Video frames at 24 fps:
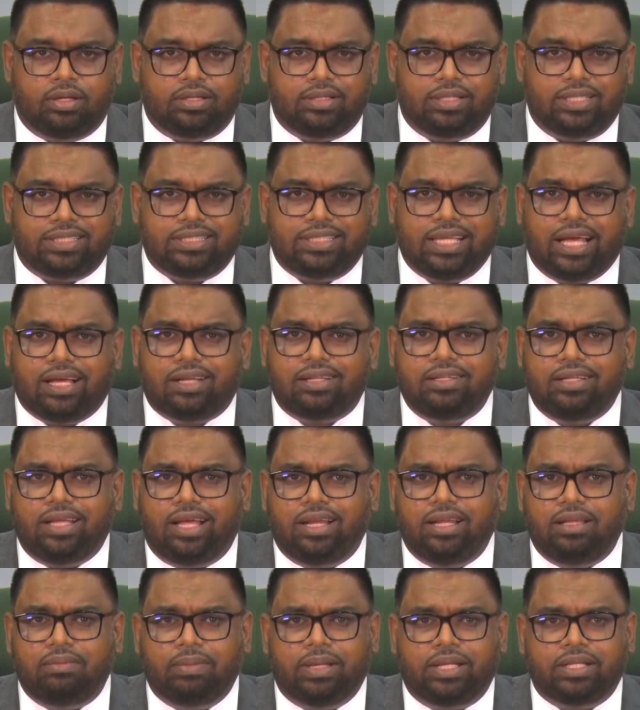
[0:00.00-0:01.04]
The second
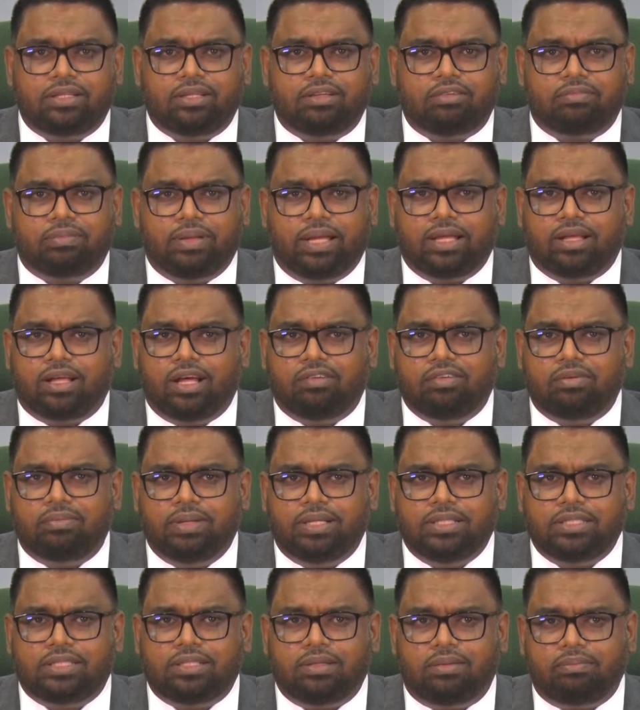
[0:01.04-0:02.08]
element of my
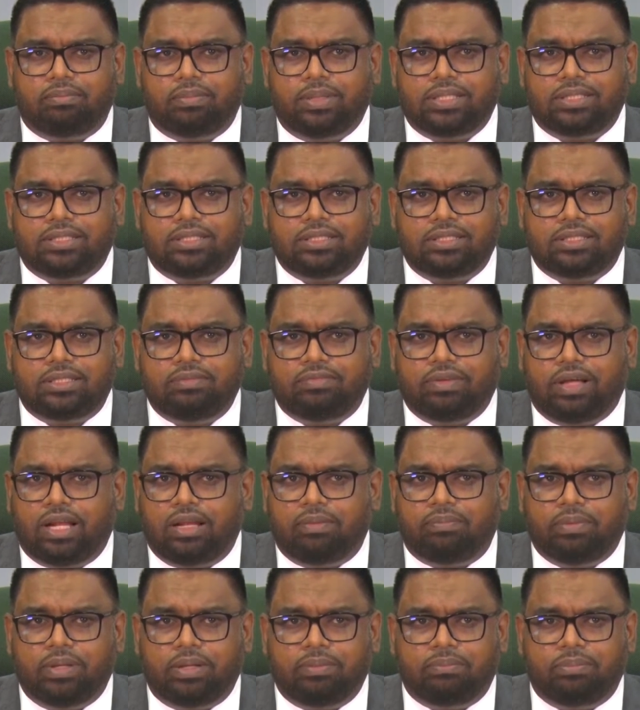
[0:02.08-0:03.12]
government's business
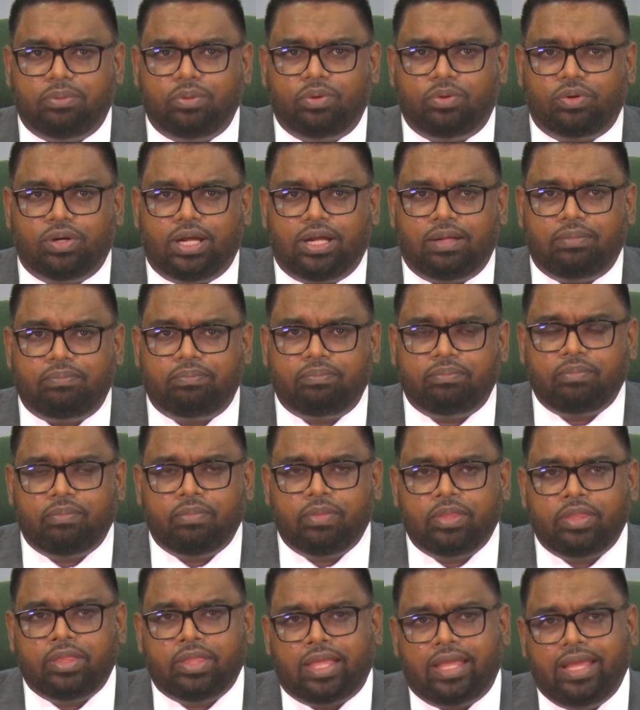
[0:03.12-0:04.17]
development program
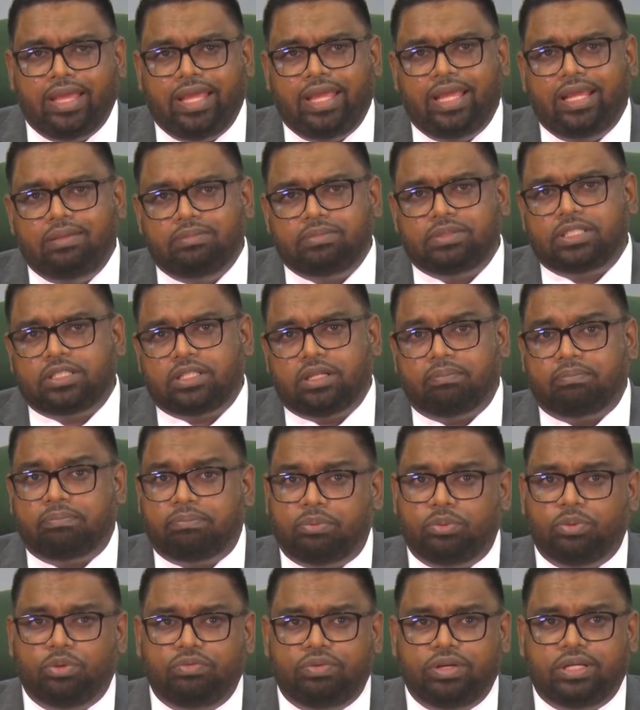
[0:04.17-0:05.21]
aims at
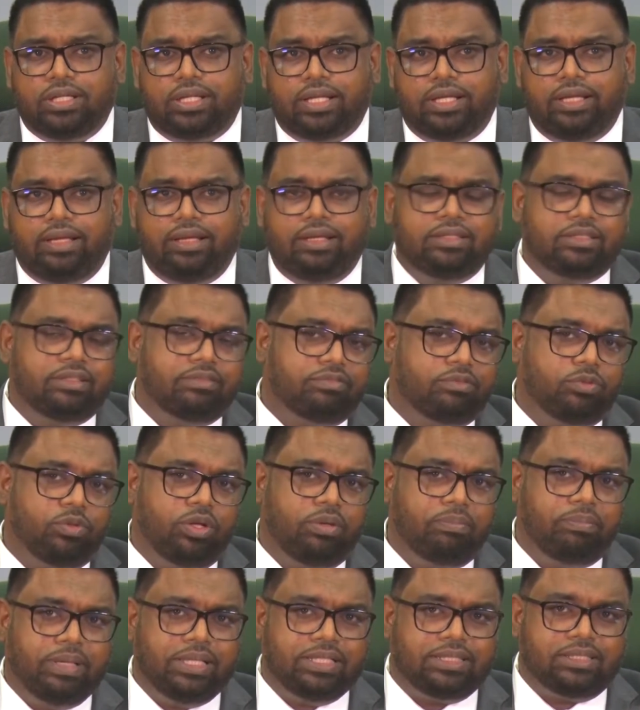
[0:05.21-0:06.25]
improving the ease of
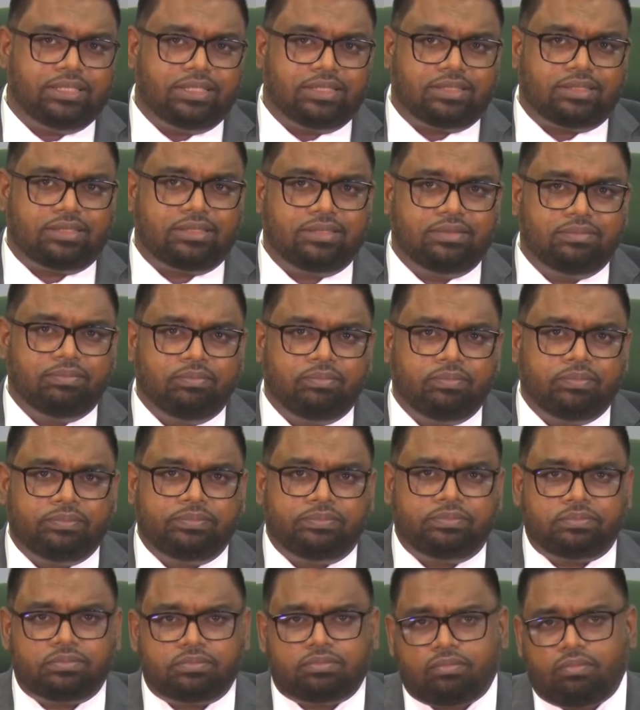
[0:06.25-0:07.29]
doing business.
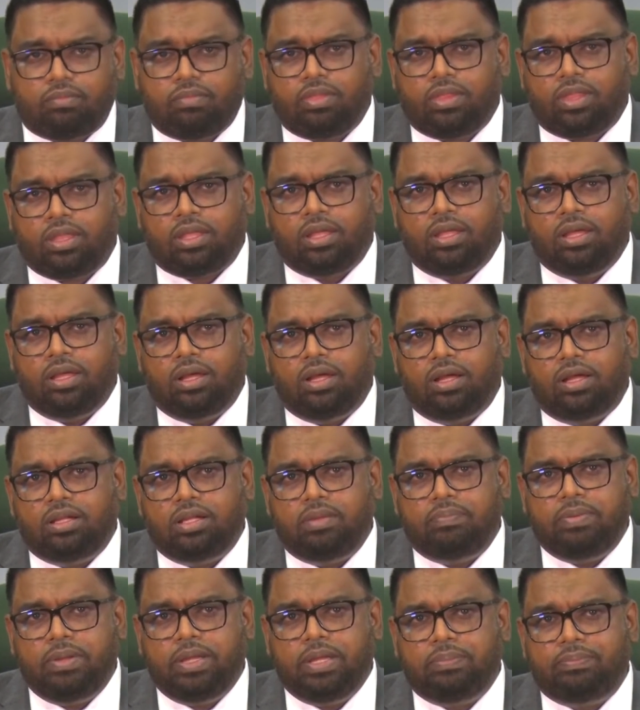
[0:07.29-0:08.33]

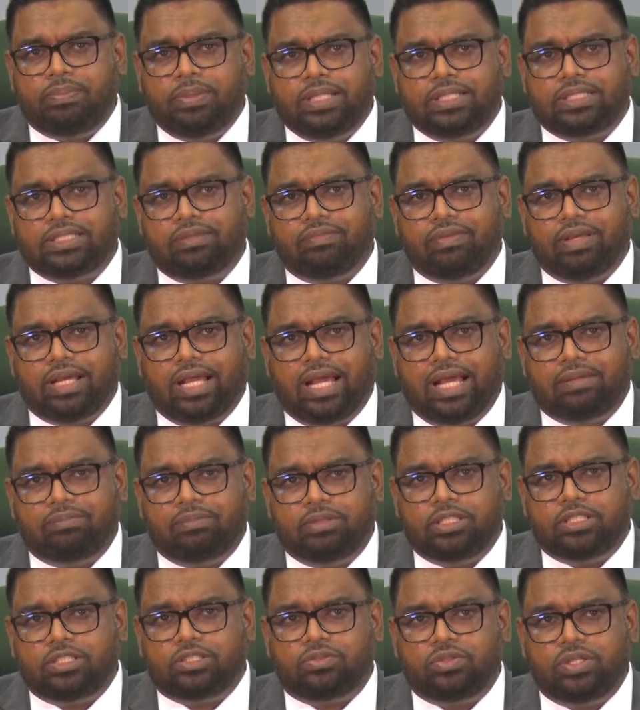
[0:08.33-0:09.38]
The PPP Civic
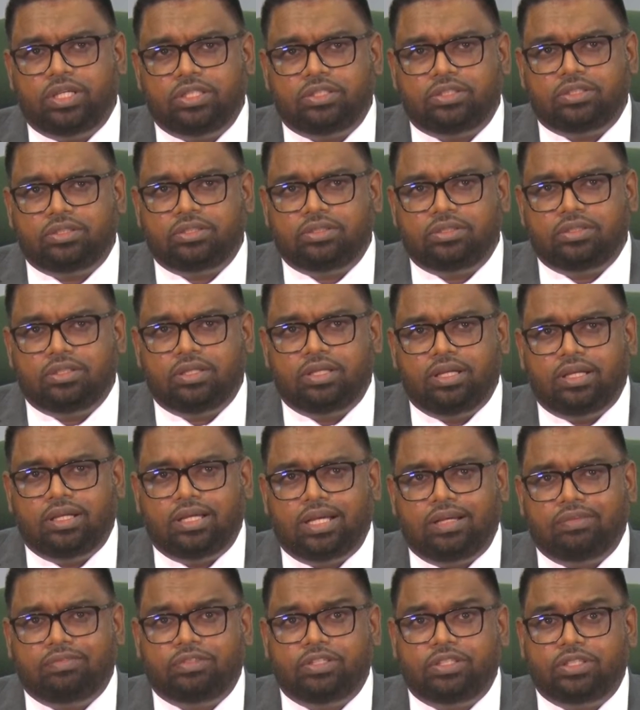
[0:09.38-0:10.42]
Administration
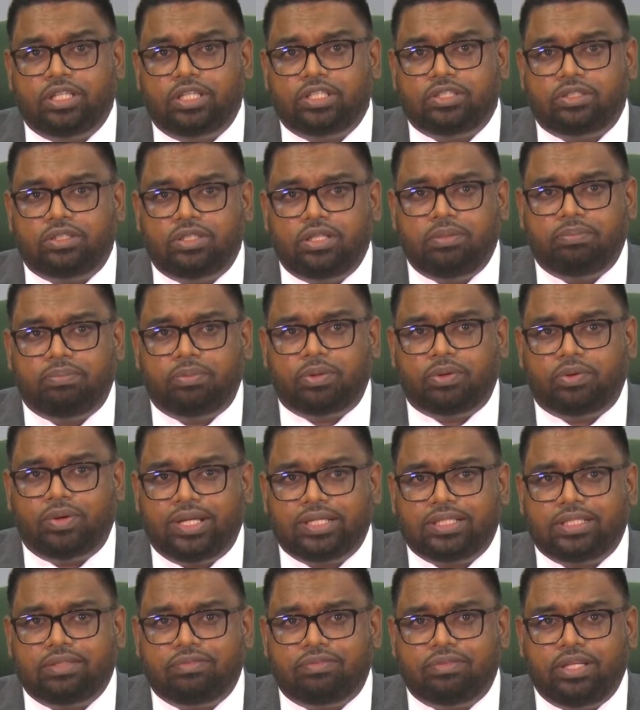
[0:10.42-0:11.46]
have traditionally
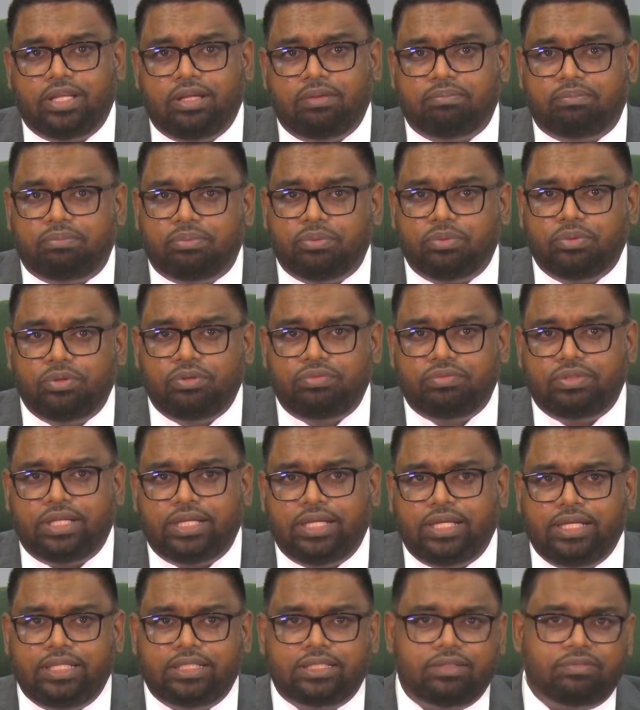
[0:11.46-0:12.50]
progressively improved the
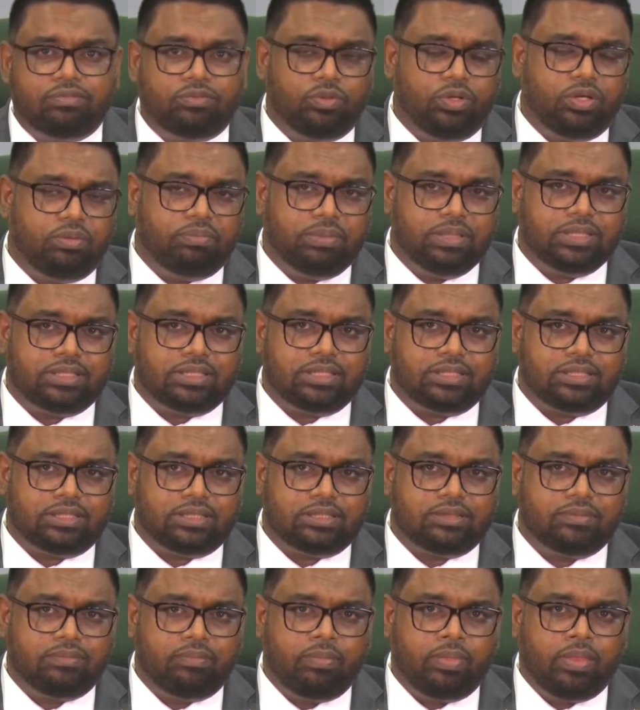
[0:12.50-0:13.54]
ease of doing
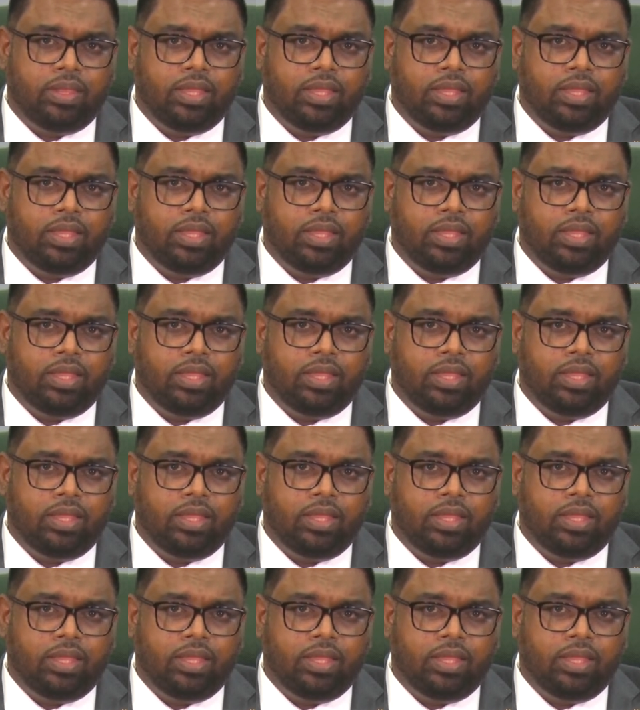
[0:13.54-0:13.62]
business.